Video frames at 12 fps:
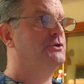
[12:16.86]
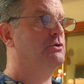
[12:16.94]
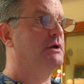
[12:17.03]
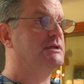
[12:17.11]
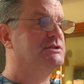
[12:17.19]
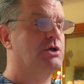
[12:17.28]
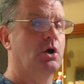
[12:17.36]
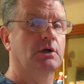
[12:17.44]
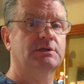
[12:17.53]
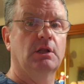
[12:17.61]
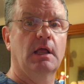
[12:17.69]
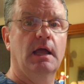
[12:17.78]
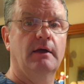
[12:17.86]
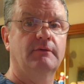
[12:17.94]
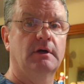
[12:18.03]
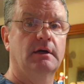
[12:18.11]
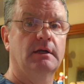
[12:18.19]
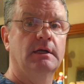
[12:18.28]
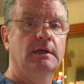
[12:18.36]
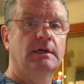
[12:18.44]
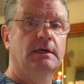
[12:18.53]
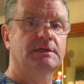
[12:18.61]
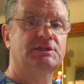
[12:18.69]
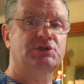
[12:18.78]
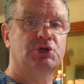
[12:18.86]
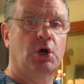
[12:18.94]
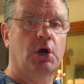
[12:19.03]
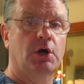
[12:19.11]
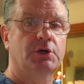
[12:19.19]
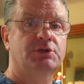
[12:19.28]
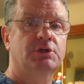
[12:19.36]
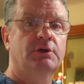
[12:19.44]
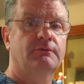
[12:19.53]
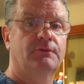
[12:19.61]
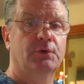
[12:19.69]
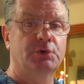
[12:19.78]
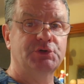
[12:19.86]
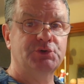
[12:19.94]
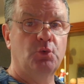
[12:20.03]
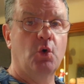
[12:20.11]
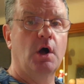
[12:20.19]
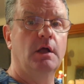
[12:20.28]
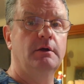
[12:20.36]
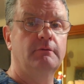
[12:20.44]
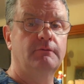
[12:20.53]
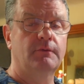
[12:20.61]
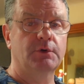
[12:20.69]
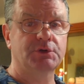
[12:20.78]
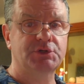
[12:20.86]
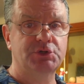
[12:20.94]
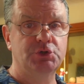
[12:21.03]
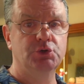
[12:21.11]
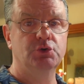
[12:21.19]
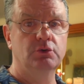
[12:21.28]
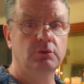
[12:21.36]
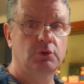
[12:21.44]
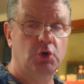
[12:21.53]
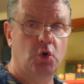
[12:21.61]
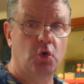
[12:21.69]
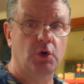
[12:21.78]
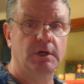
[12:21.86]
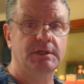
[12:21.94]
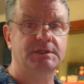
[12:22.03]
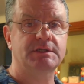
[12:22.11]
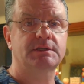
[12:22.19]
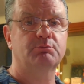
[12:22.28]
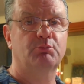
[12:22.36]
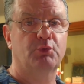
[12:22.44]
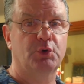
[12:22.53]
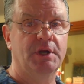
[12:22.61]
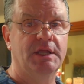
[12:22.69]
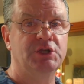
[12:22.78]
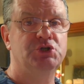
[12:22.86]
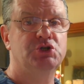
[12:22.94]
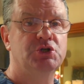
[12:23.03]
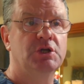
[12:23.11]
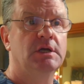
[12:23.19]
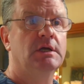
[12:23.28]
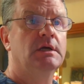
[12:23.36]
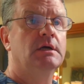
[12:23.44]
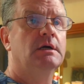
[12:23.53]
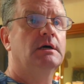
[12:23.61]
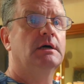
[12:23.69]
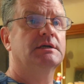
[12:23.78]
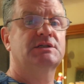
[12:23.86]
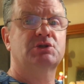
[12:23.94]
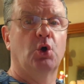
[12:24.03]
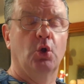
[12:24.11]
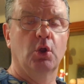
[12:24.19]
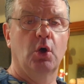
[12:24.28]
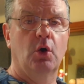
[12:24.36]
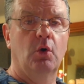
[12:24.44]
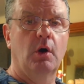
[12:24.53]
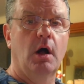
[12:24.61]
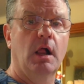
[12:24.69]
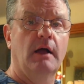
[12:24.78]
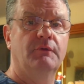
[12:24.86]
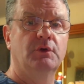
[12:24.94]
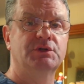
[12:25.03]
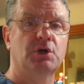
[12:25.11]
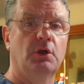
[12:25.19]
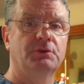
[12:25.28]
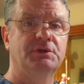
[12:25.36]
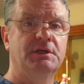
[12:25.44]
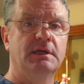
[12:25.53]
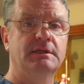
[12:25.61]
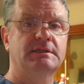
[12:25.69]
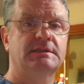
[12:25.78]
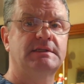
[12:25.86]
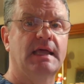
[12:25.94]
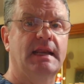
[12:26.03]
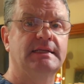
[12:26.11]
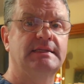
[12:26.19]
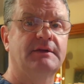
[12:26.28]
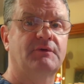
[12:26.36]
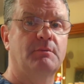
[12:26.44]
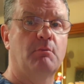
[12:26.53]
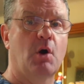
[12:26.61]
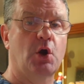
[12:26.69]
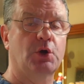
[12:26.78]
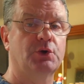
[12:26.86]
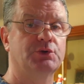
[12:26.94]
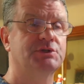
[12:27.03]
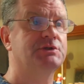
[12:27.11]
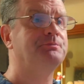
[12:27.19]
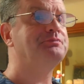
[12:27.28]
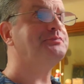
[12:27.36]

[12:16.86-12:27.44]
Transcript: do on a song is I'll have a start, verse 1, verse 2, chorus, bridge, solo. I'll have those all set as different markers.